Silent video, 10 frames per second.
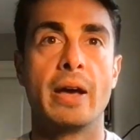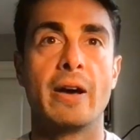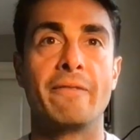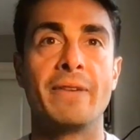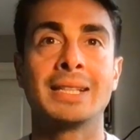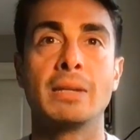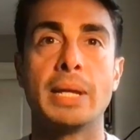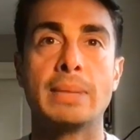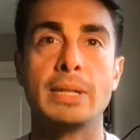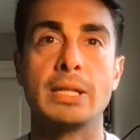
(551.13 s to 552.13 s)
Affected
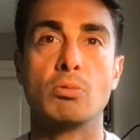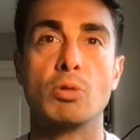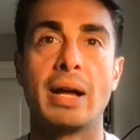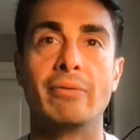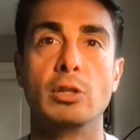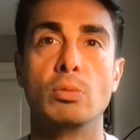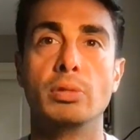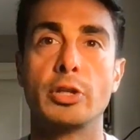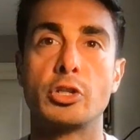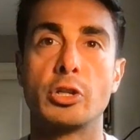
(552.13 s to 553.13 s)
babies will have low
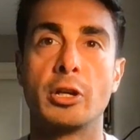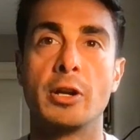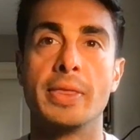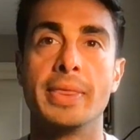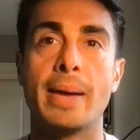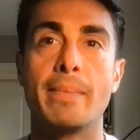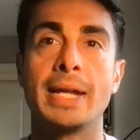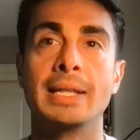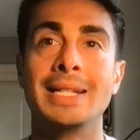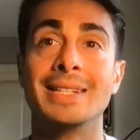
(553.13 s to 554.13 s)
blood sugar that
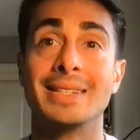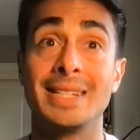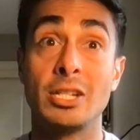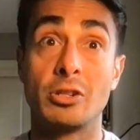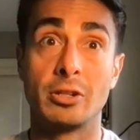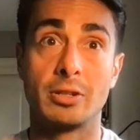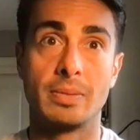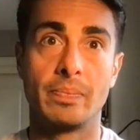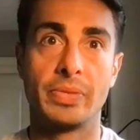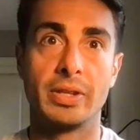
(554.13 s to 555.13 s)
may lead to seizures.